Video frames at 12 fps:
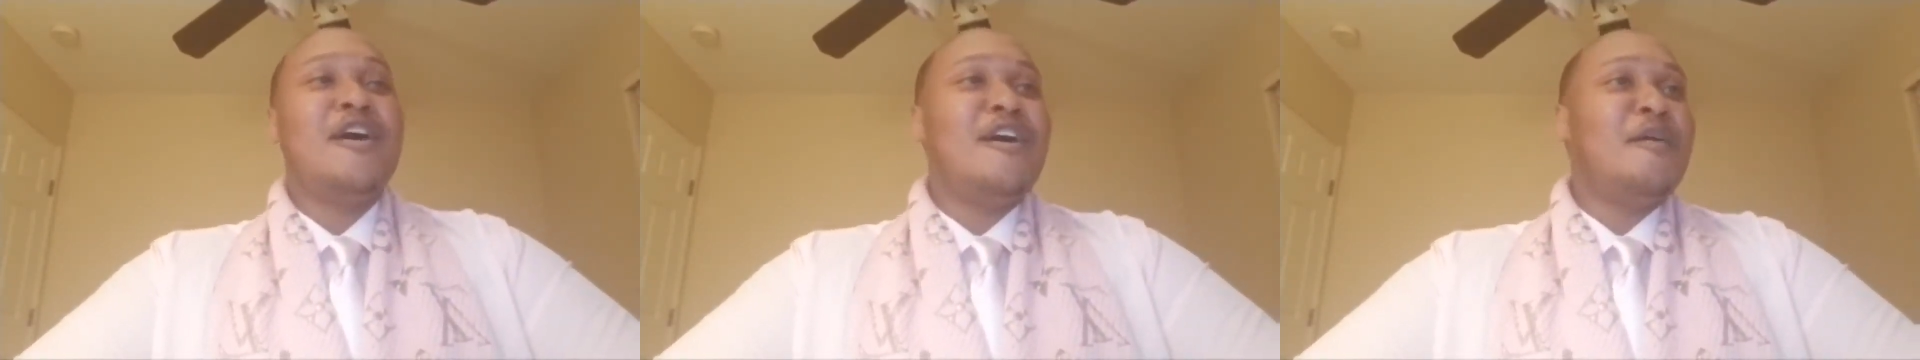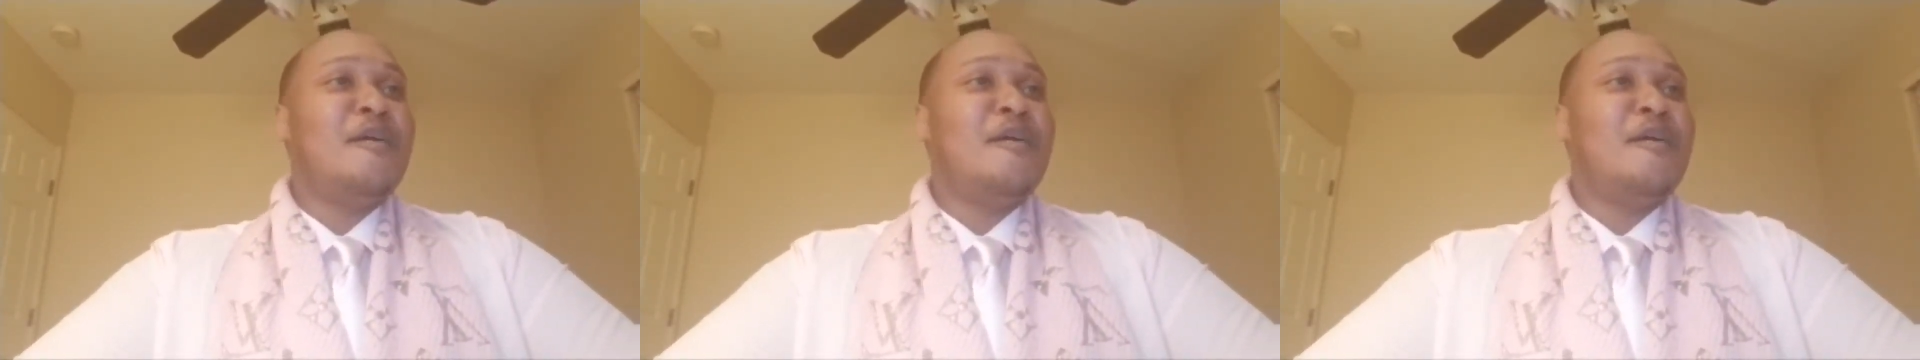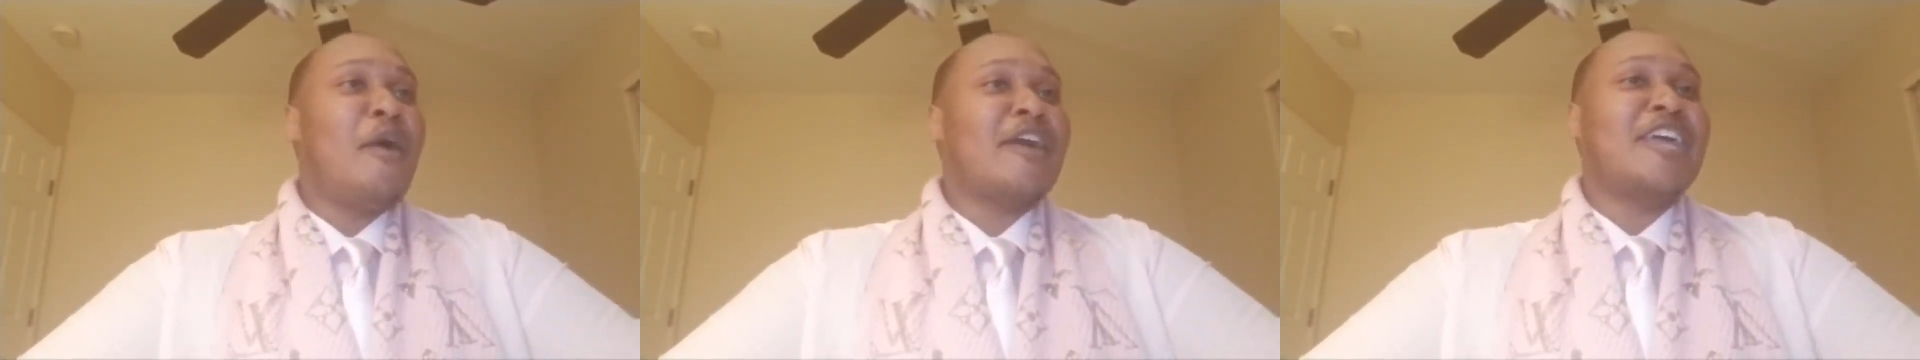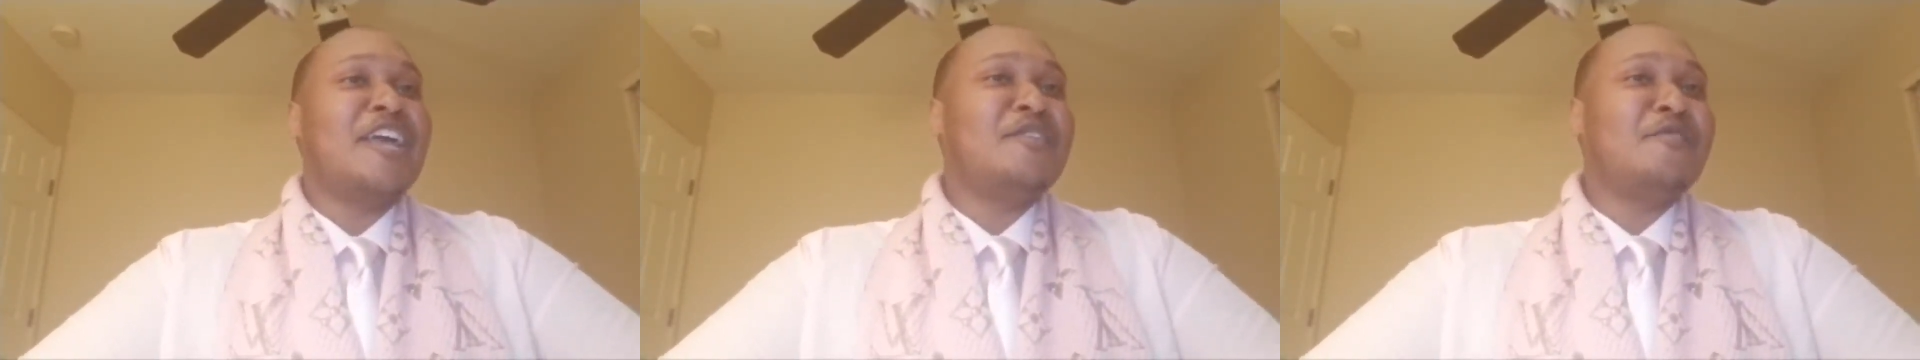But where
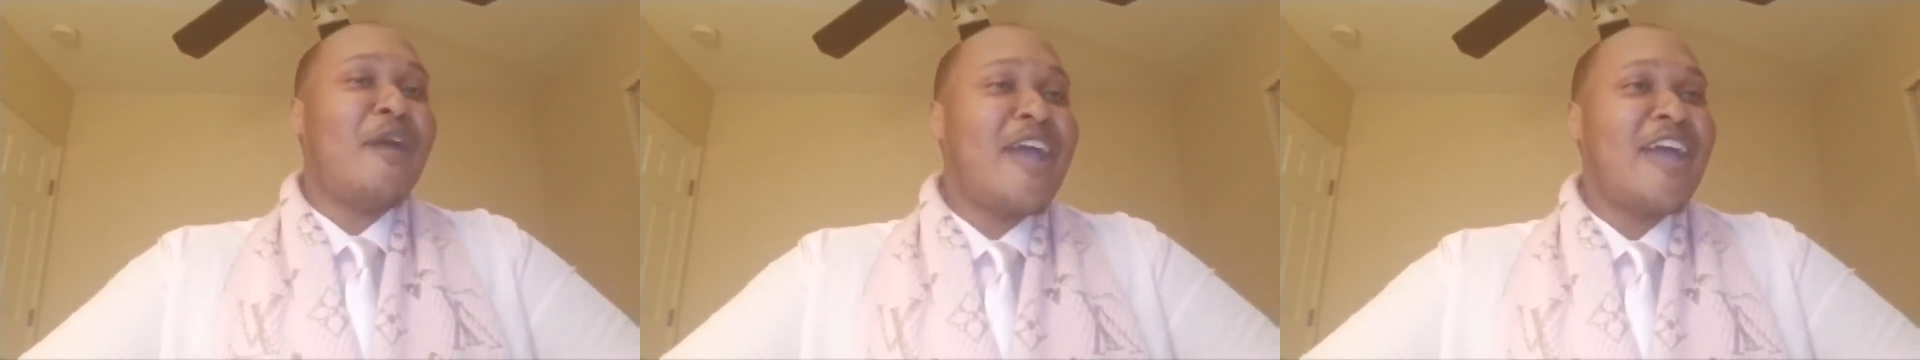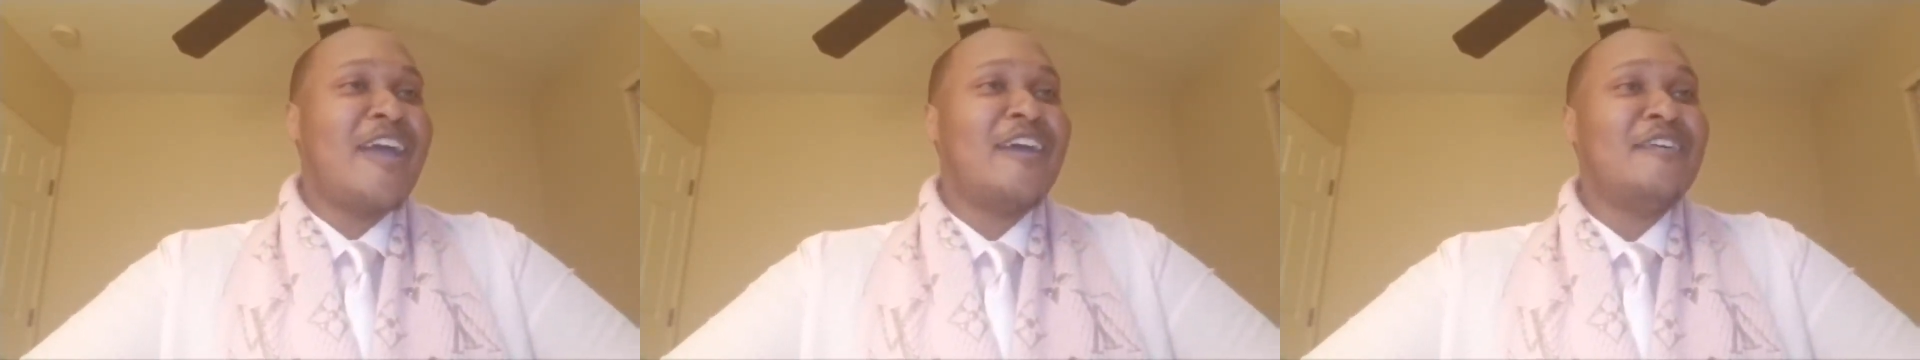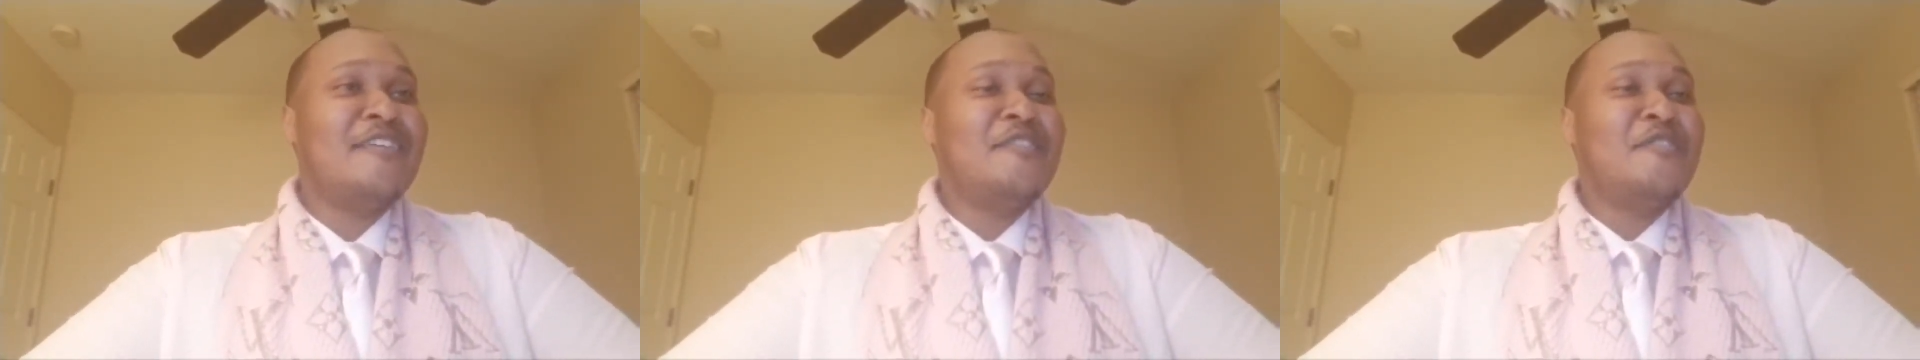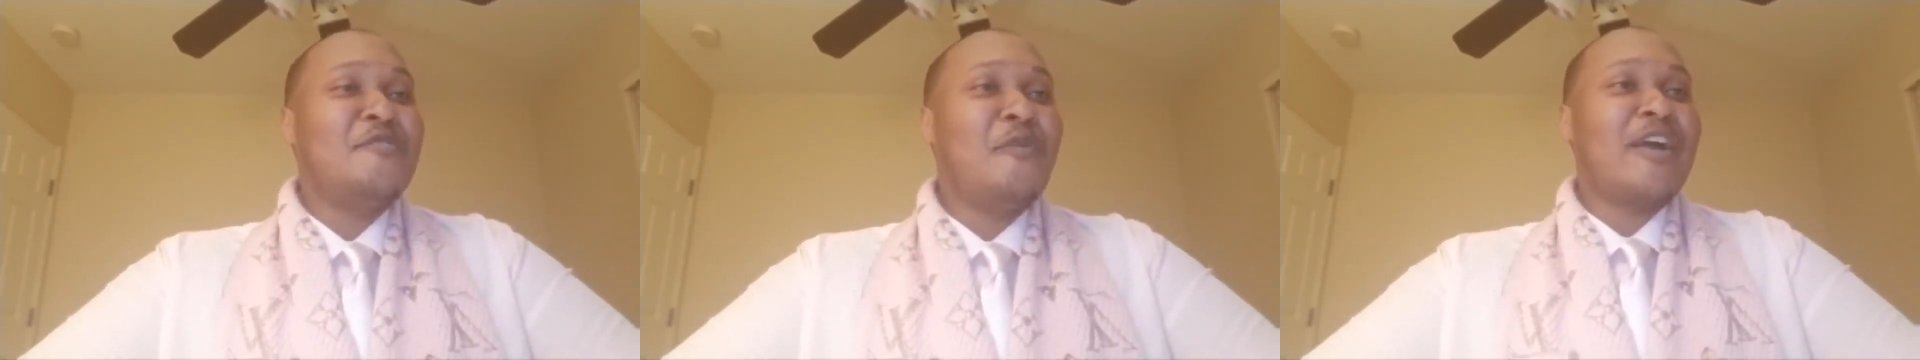Kenny Red?
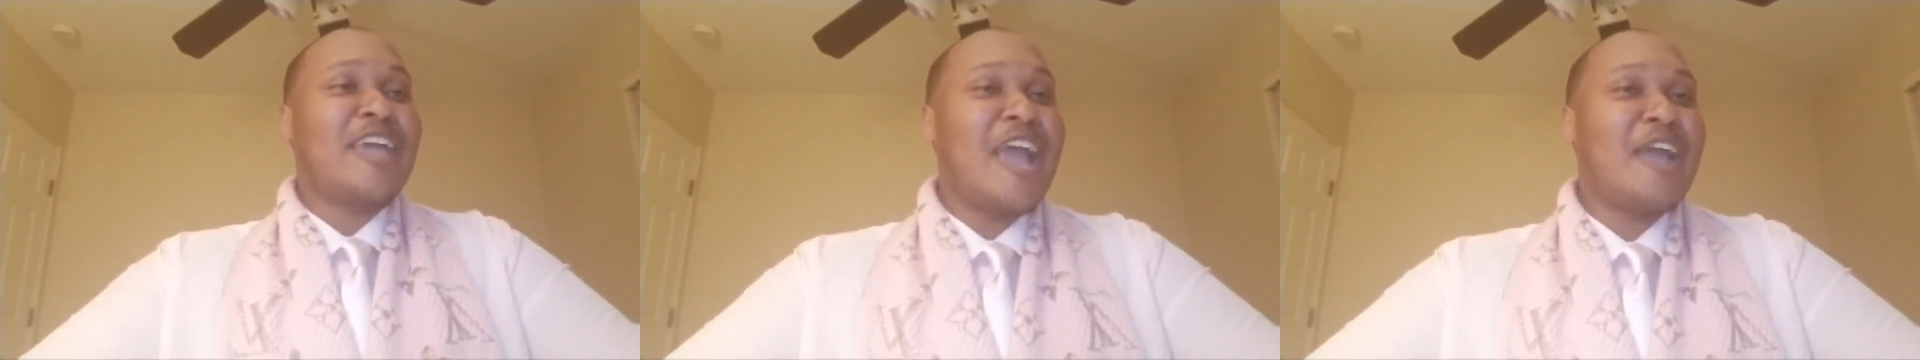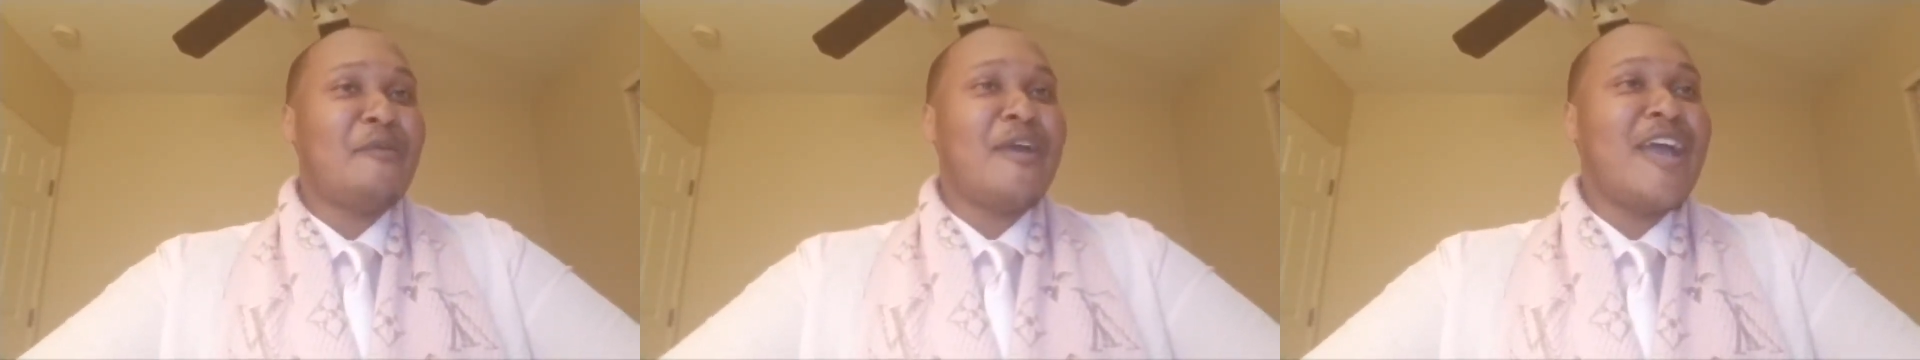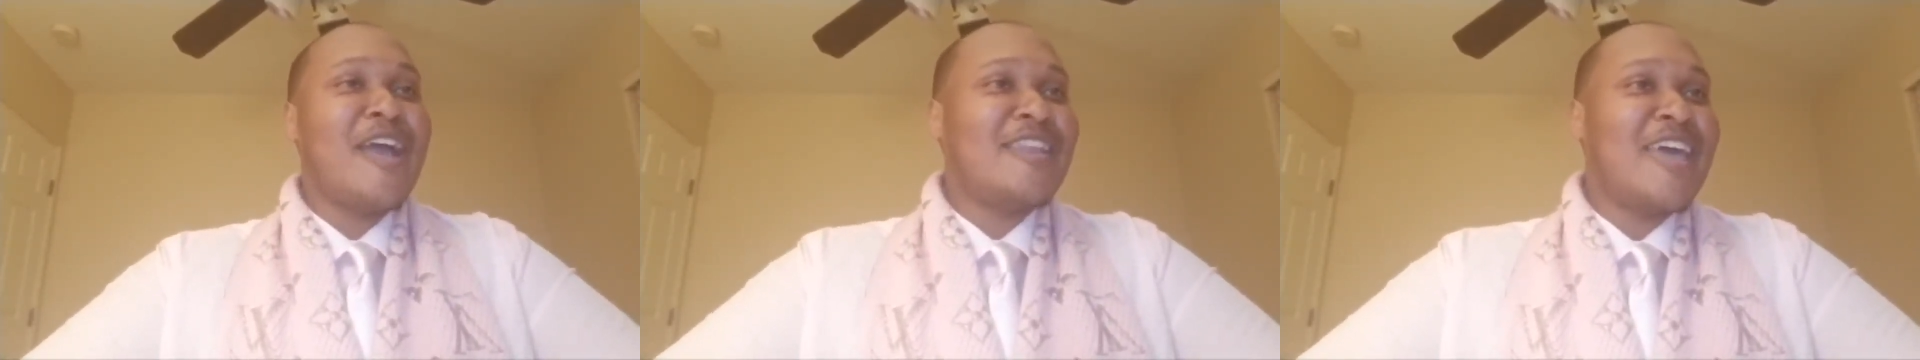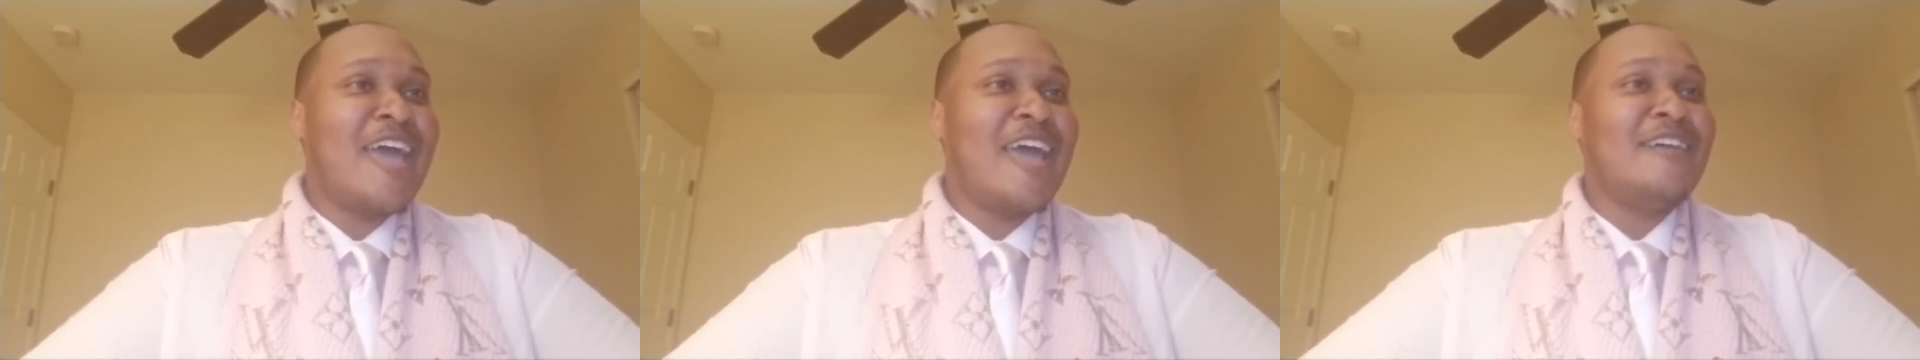Where
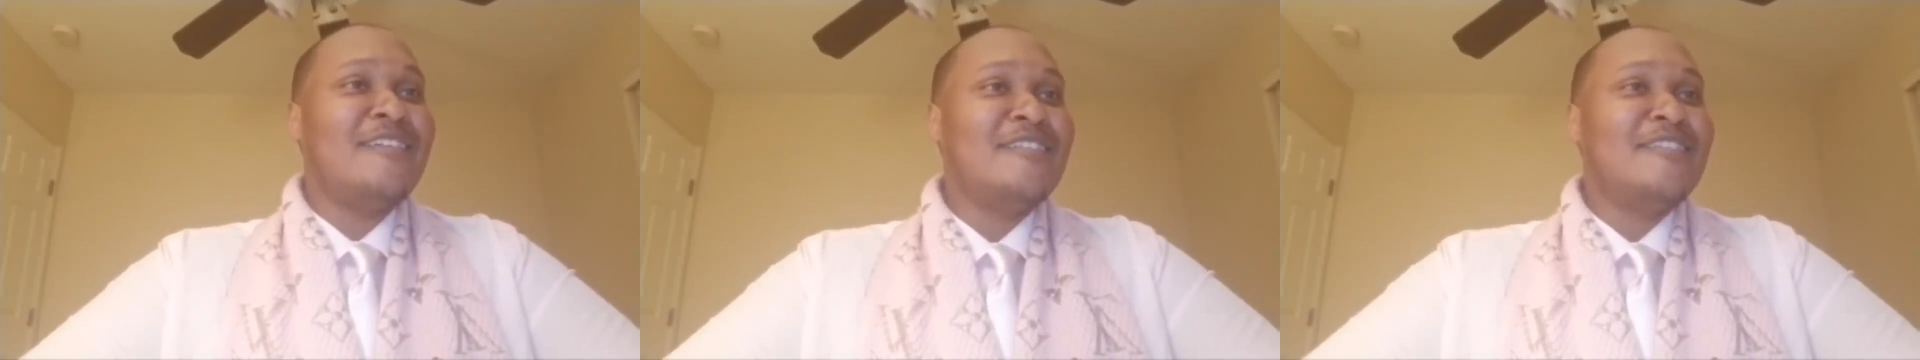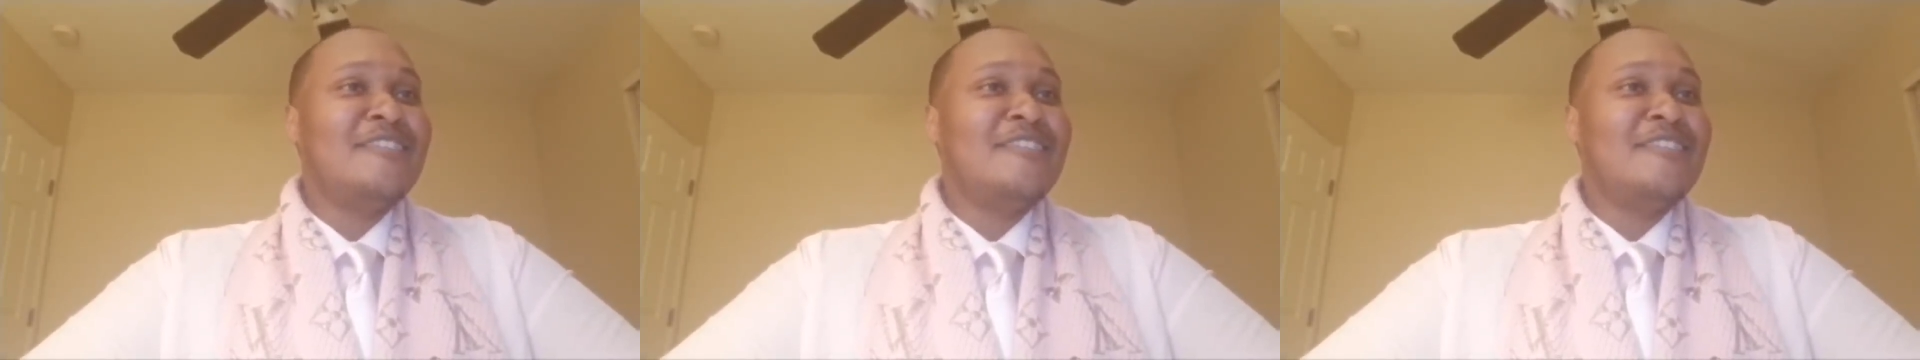K-Red at?